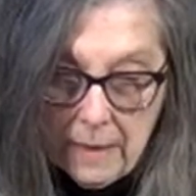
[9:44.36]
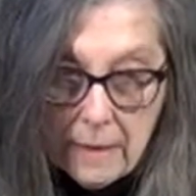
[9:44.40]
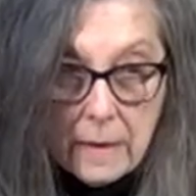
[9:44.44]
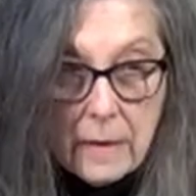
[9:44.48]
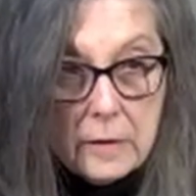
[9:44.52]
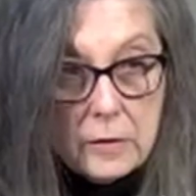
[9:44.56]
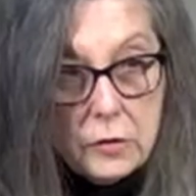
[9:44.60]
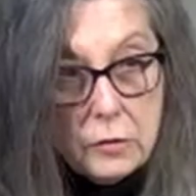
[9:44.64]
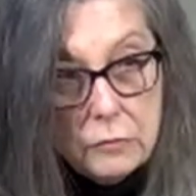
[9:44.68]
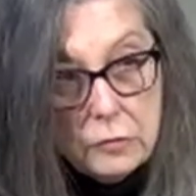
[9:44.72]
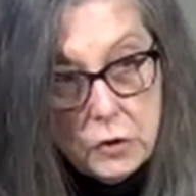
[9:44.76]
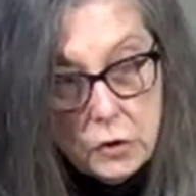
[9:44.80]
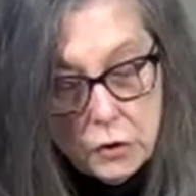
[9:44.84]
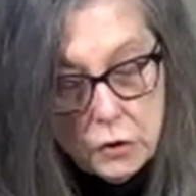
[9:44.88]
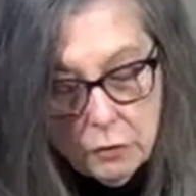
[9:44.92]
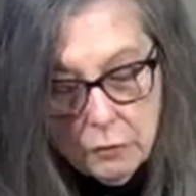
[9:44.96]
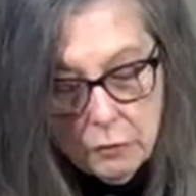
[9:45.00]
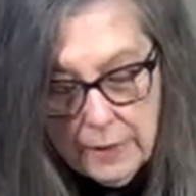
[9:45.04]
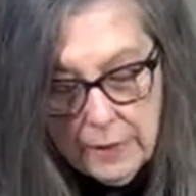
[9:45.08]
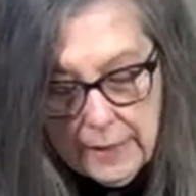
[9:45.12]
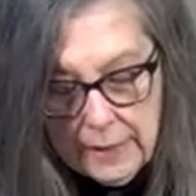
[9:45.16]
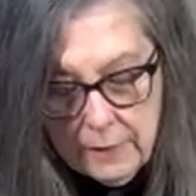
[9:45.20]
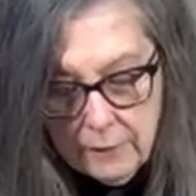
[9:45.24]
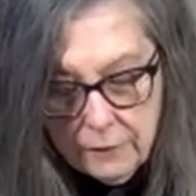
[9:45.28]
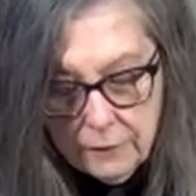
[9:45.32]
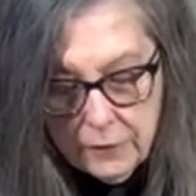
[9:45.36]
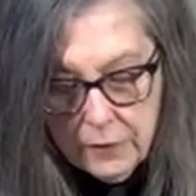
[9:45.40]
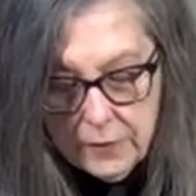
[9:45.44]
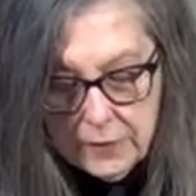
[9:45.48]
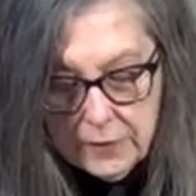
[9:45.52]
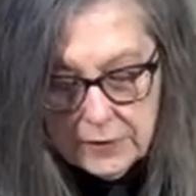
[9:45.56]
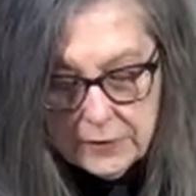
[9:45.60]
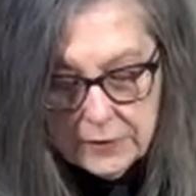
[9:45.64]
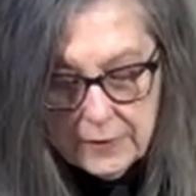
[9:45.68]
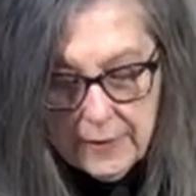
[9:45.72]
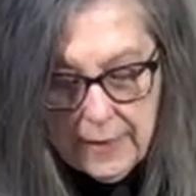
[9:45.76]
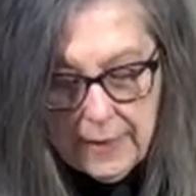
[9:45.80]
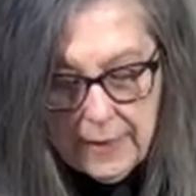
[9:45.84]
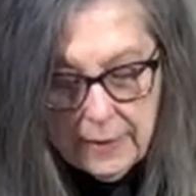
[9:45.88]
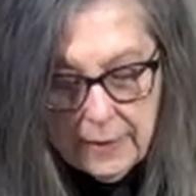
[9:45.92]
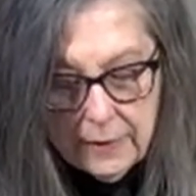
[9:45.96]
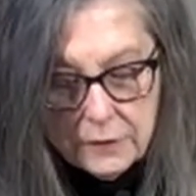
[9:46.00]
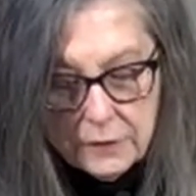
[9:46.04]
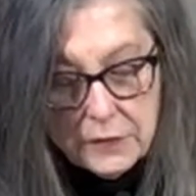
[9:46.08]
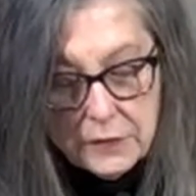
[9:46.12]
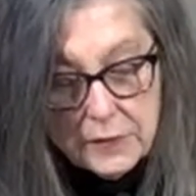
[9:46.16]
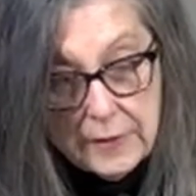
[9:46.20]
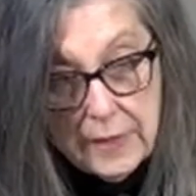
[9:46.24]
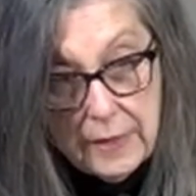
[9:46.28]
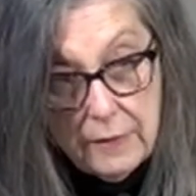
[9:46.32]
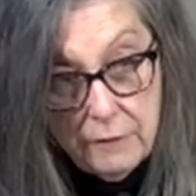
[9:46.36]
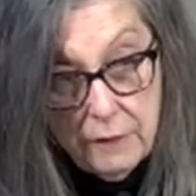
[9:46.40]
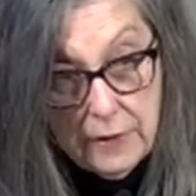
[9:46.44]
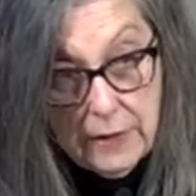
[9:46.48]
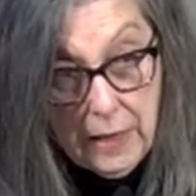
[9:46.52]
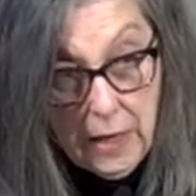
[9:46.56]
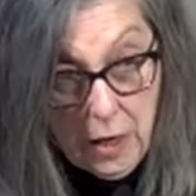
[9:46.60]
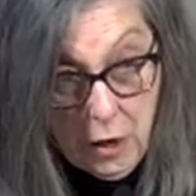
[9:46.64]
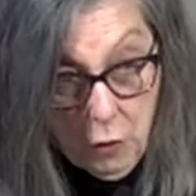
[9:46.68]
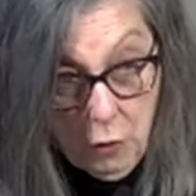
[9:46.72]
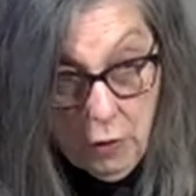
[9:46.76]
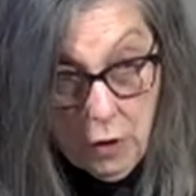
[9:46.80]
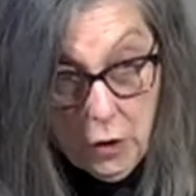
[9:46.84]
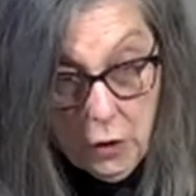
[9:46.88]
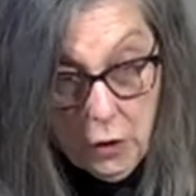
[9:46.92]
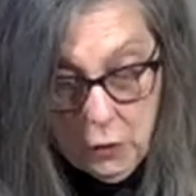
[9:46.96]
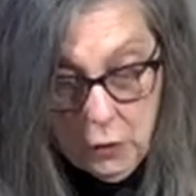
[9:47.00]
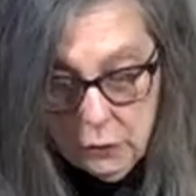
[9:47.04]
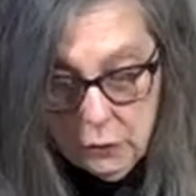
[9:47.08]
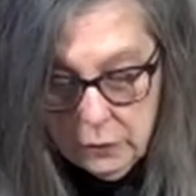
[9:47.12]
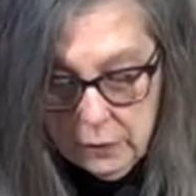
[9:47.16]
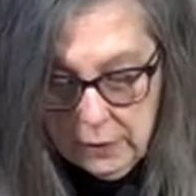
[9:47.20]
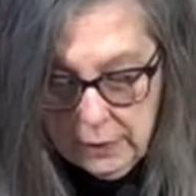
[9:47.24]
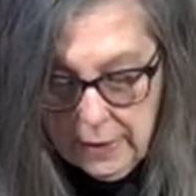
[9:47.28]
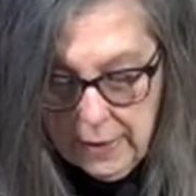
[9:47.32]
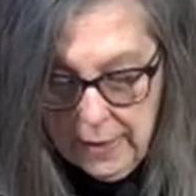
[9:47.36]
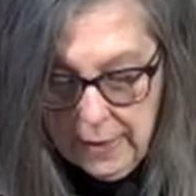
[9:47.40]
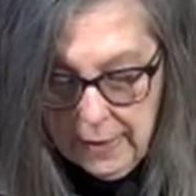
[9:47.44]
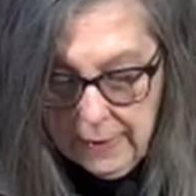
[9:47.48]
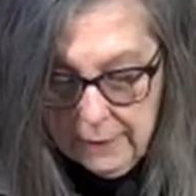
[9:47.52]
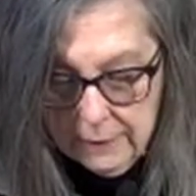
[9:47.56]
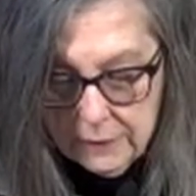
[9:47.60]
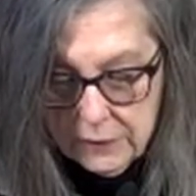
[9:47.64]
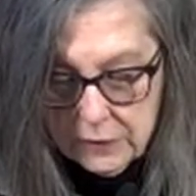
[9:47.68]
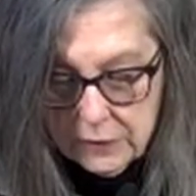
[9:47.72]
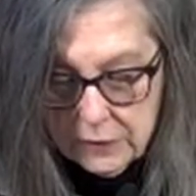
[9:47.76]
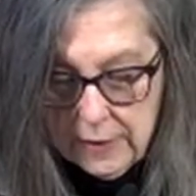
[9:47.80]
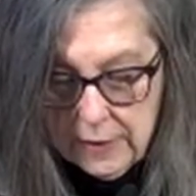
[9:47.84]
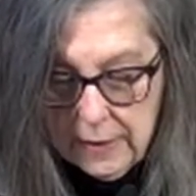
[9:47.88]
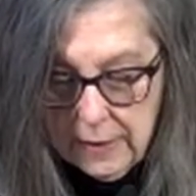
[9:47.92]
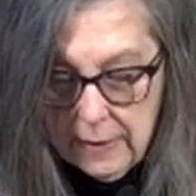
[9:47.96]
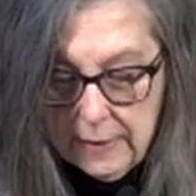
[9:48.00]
To journey for the sake of saving our own lives